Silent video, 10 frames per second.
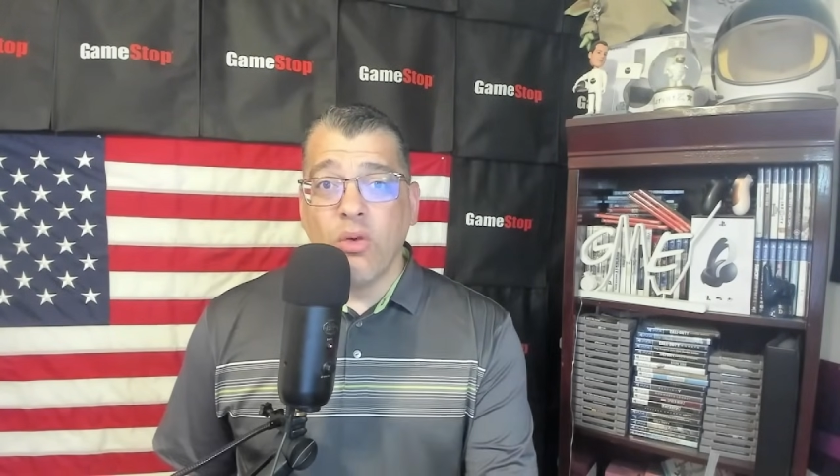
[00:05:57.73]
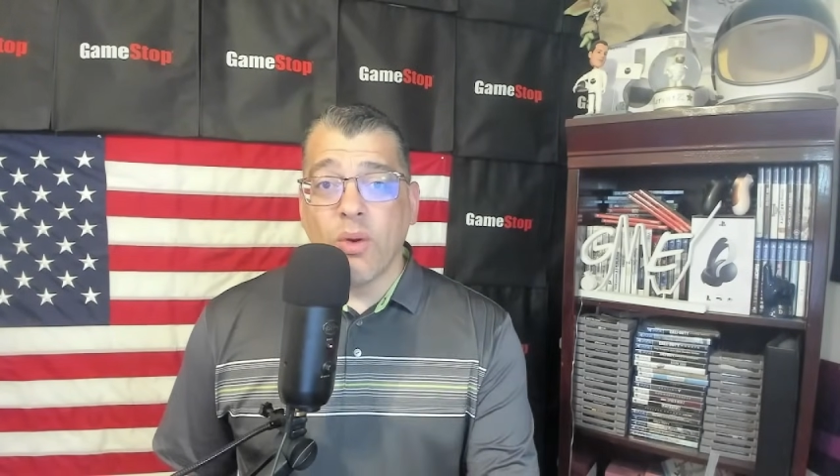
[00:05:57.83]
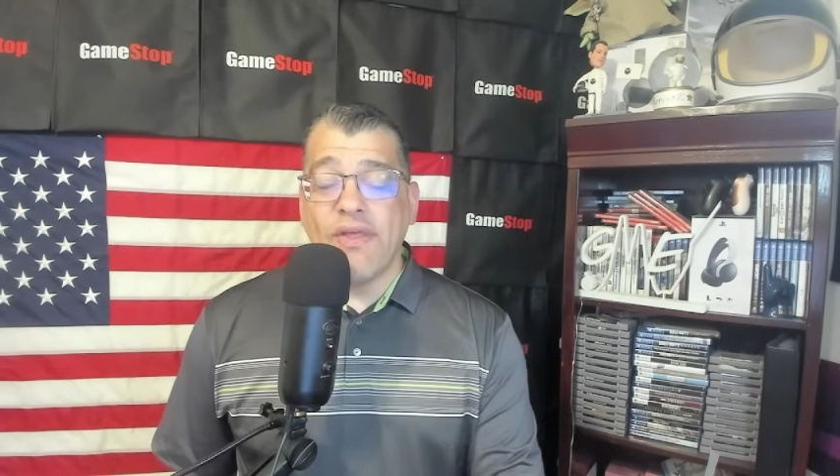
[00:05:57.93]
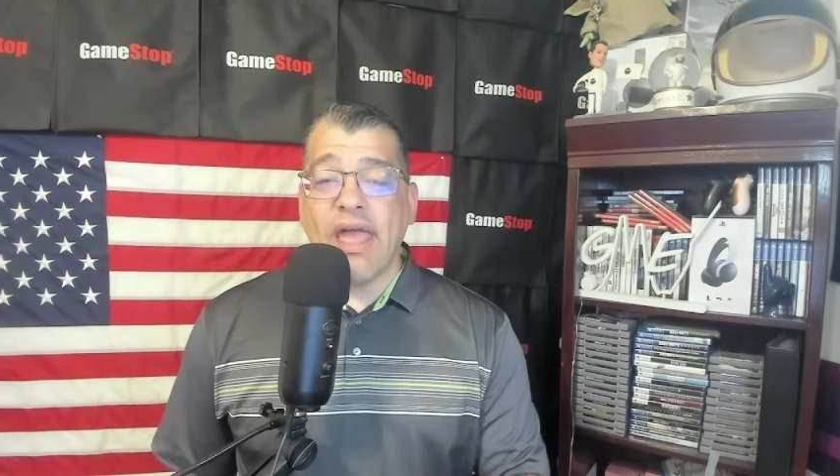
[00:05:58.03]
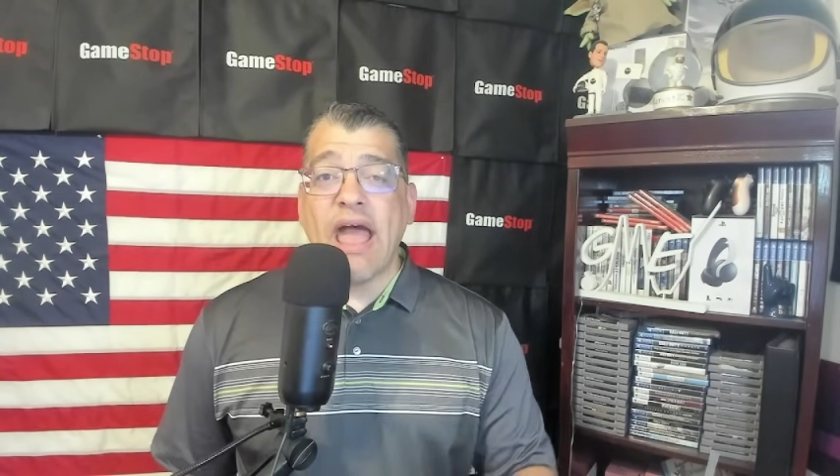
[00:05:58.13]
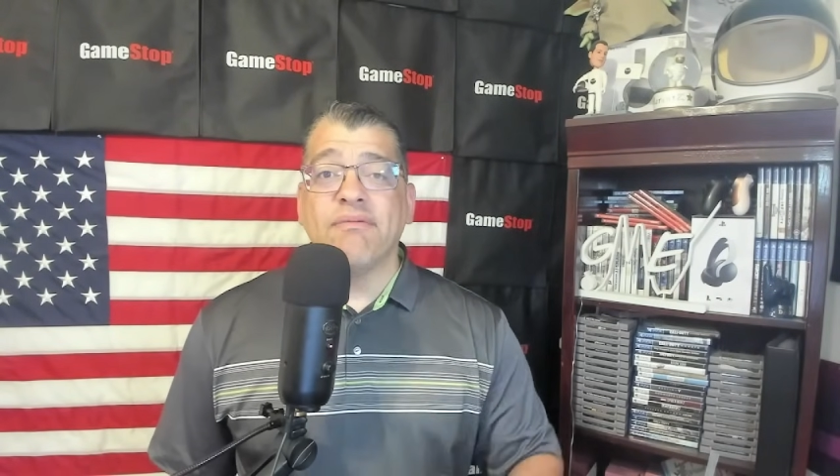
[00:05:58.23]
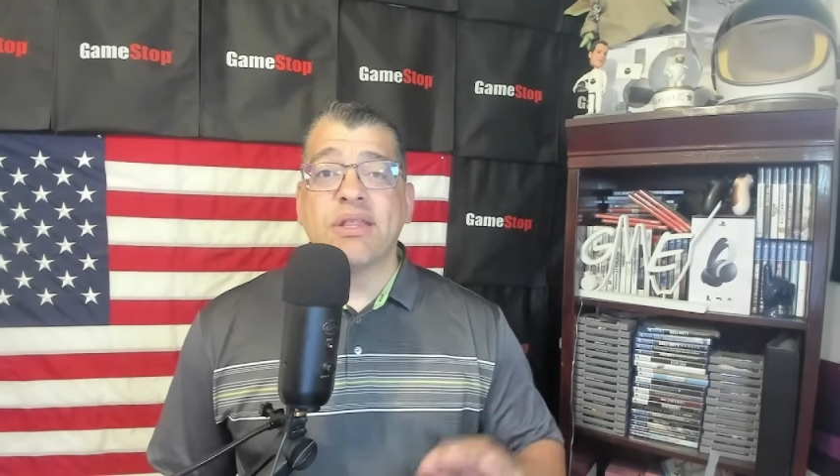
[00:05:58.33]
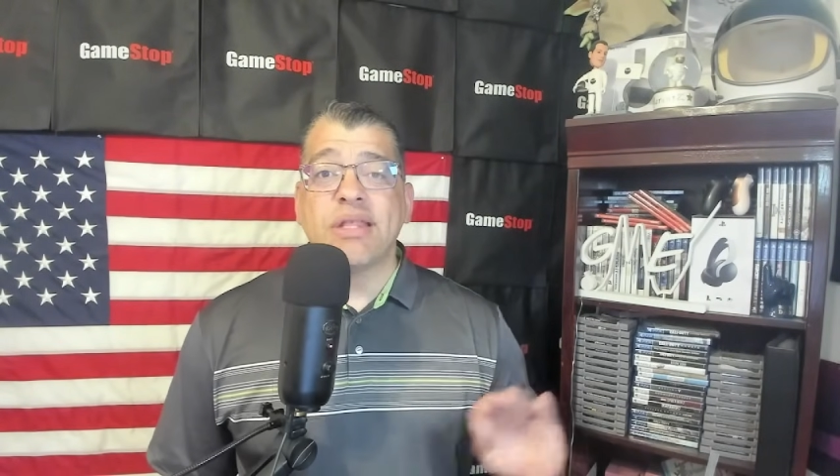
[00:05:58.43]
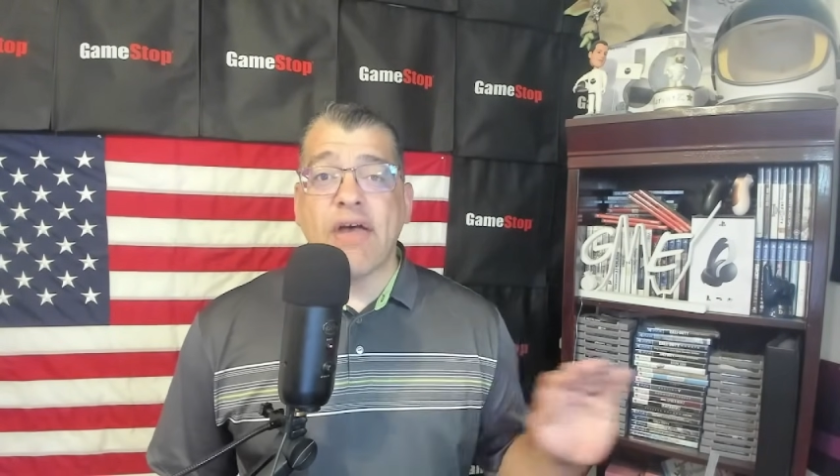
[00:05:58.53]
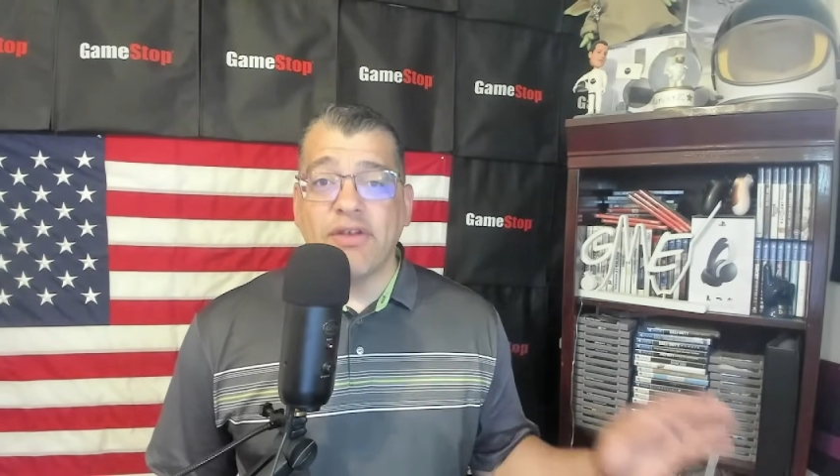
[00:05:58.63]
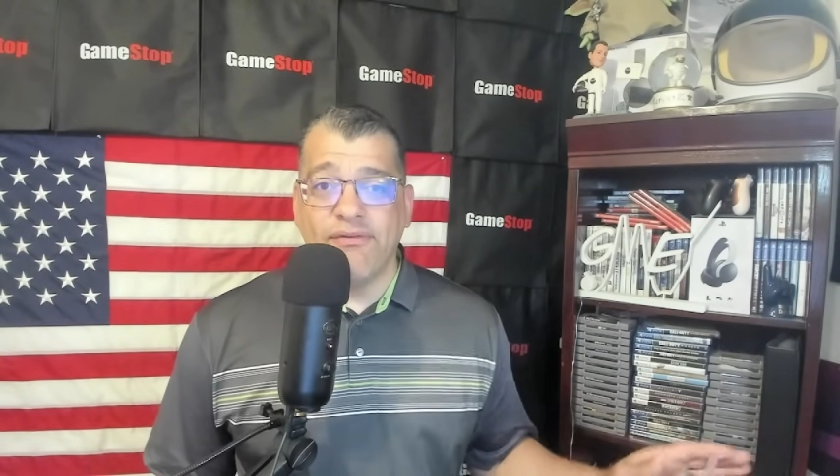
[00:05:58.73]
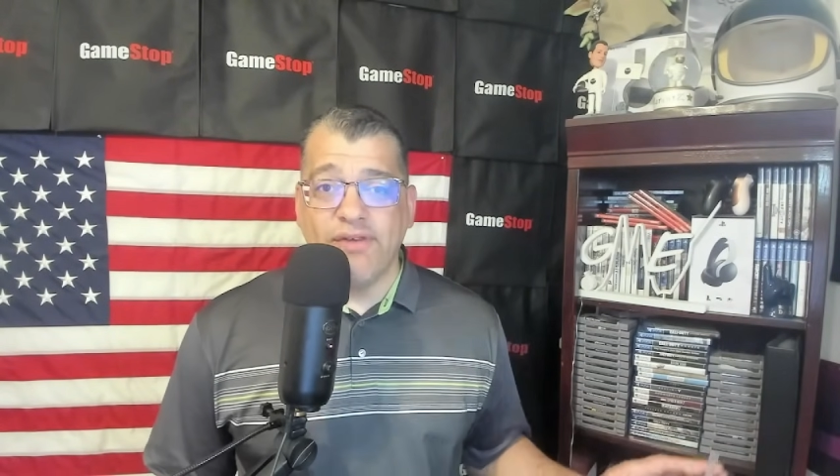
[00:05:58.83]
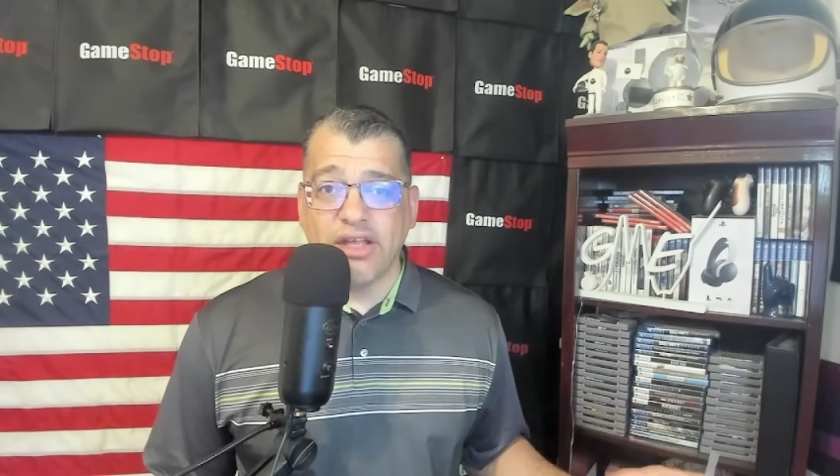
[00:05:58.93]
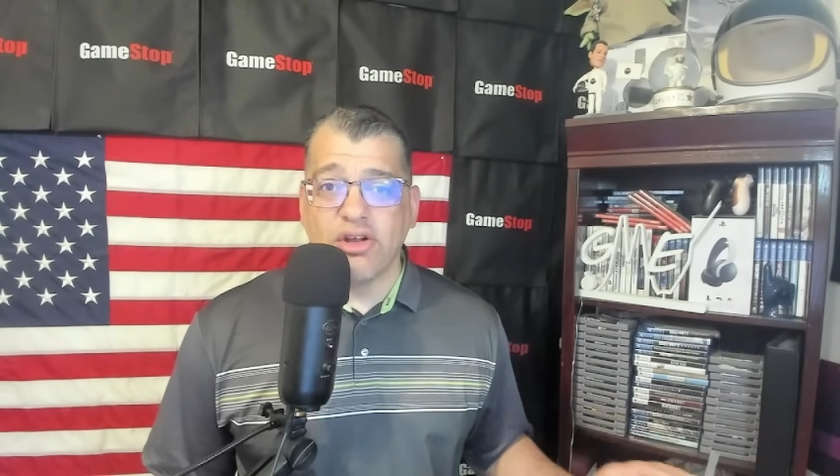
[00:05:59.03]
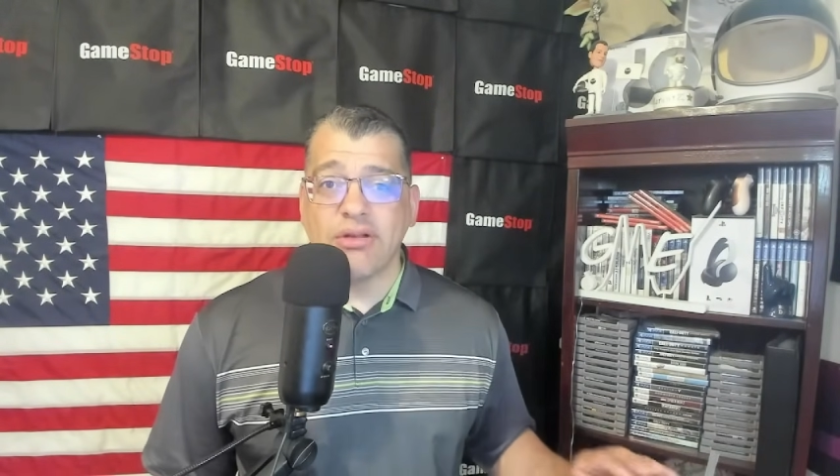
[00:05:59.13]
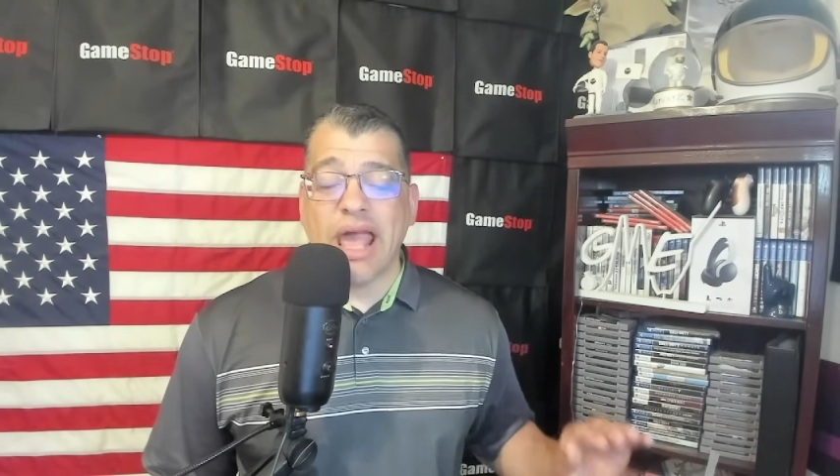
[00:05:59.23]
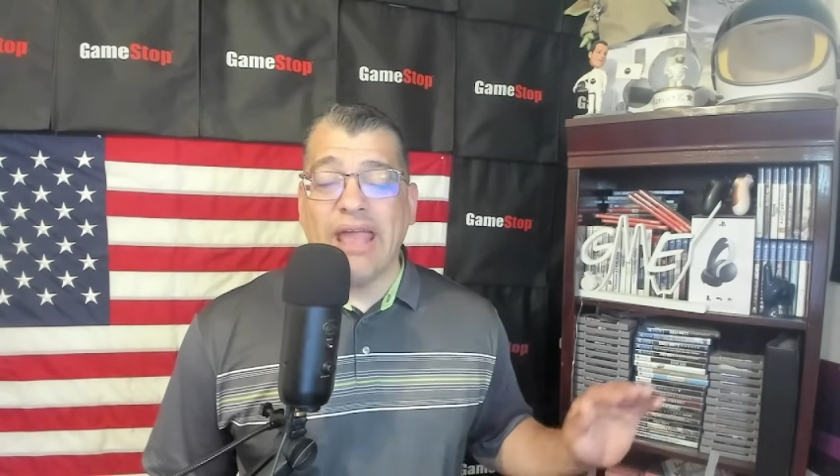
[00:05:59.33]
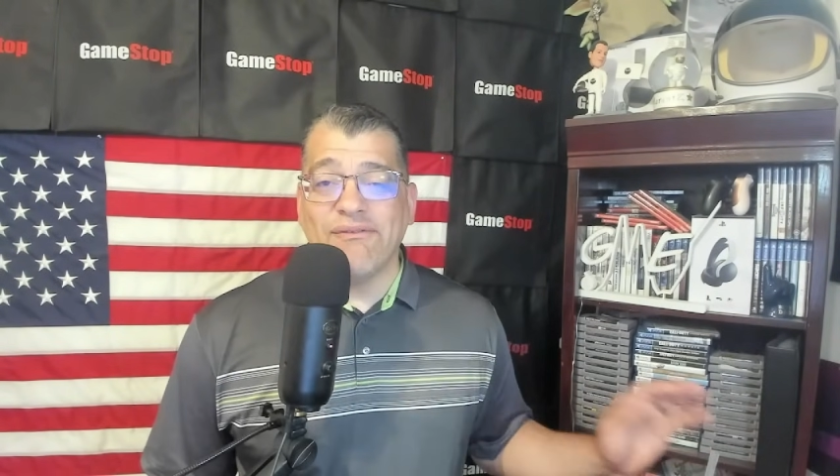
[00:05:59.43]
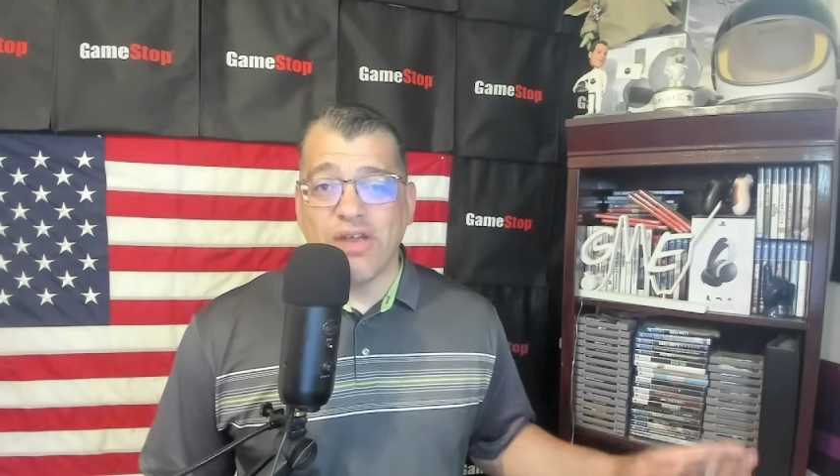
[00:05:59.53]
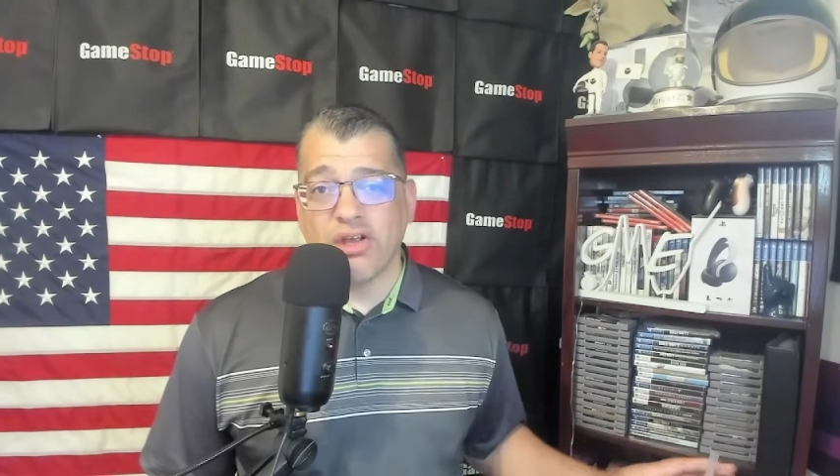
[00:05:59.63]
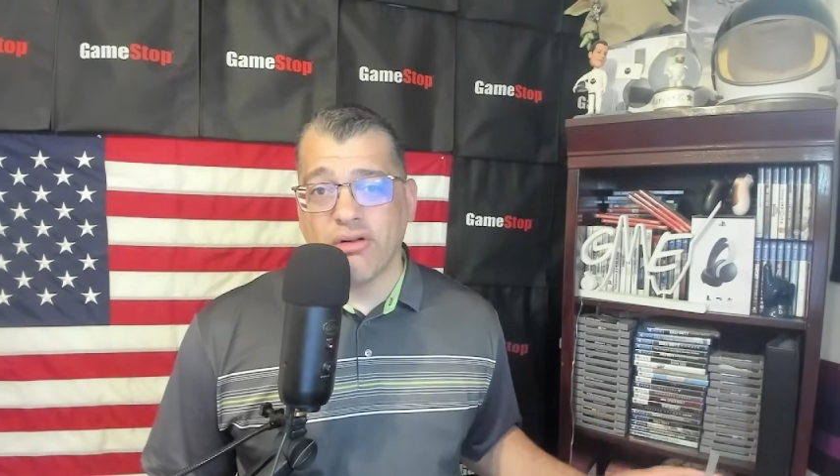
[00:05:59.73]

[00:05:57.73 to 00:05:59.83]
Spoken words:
where they have 7 figures, 8 figures